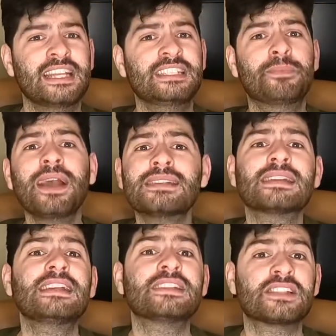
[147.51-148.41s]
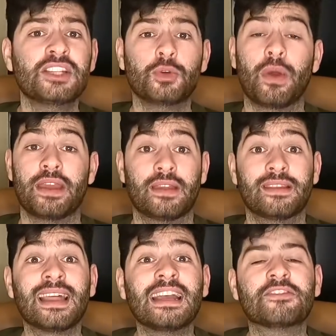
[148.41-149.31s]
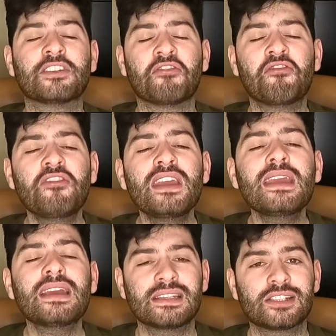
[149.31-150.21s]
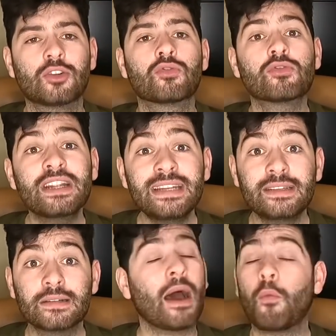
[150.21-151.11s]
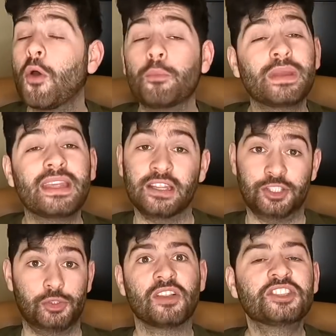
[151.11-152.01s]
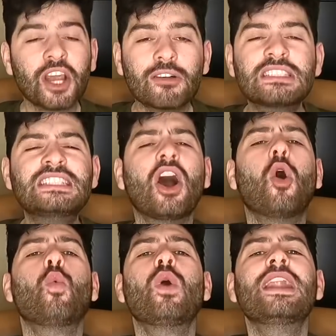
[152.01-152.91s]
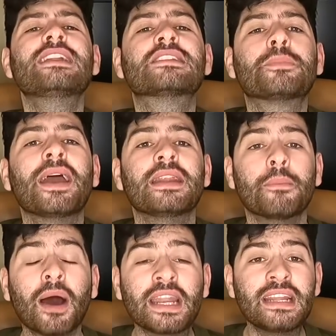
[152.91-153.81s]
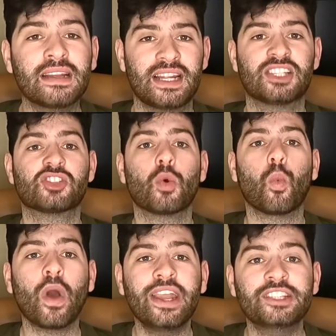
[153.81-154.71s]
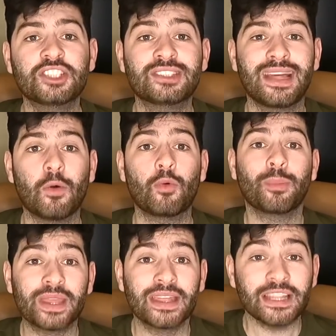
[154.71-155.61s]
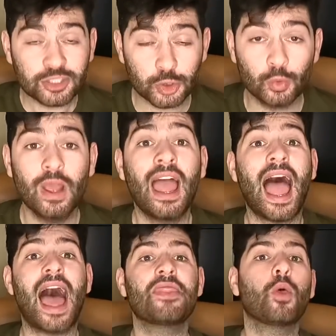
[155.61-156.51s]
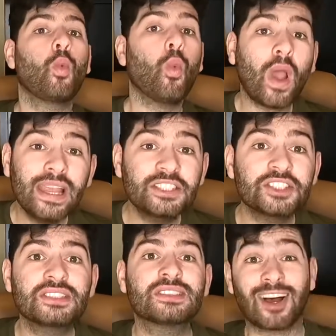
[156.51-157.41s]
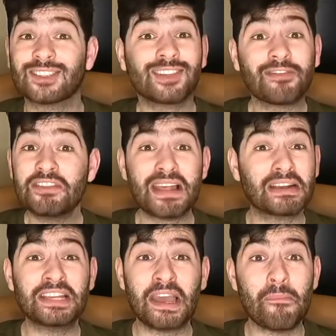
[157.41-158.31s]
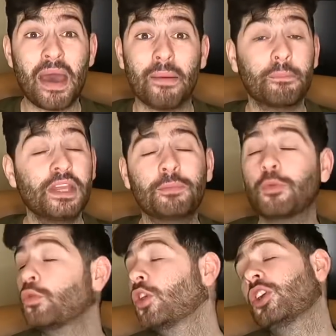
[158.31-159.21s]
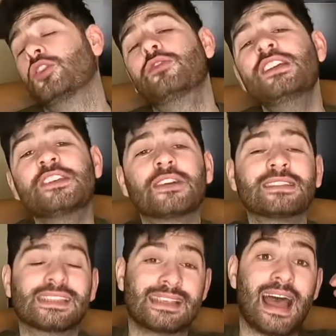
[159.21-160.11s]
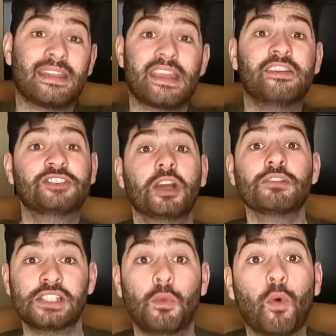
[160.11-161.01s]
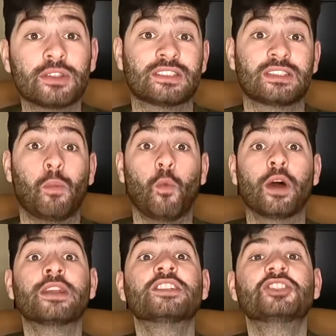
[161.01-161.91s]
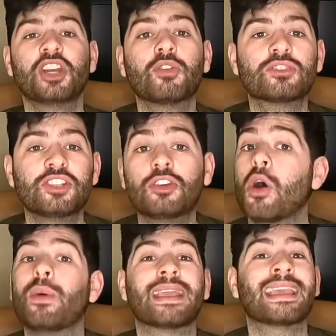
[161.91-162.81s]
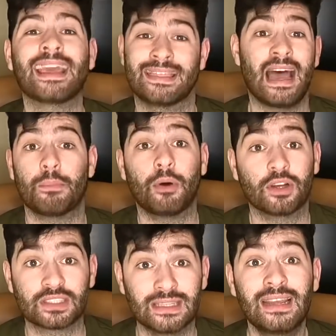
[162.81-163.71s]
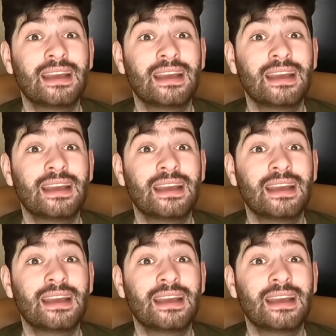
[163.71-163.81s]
He's basically insinuating that if the fee is agreed, that won't be an issue. Chelsea are willing to pay the money, it's the wages that will be an issue. And the wages are something that can get met. People, you need to understand, if Chelsea wants someone, Chelsea go and get that person.